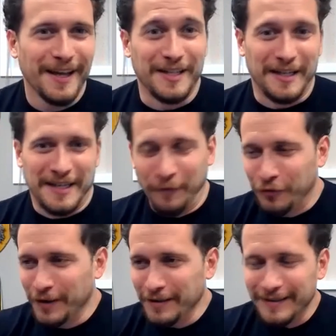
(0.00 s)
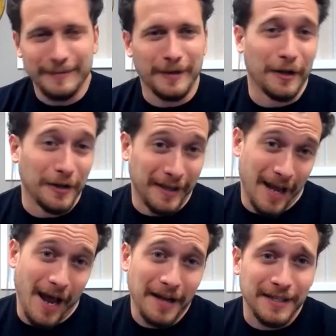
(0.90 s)
Is it different? Oh
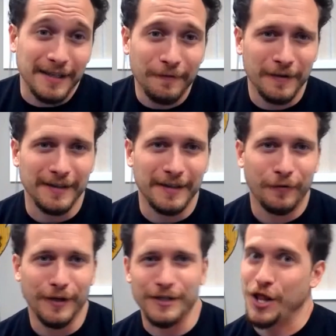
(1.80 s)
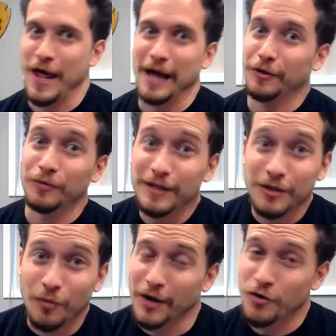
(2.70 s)
yeah, it's significantly different. Is that the
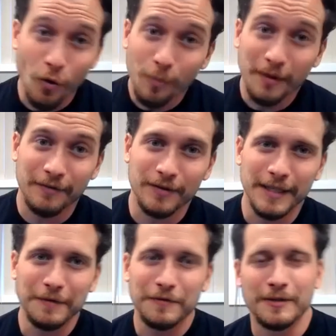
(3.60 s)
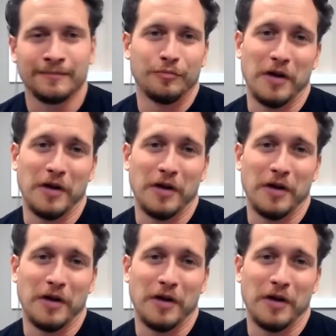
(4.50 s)
reason why nobody ever leaves?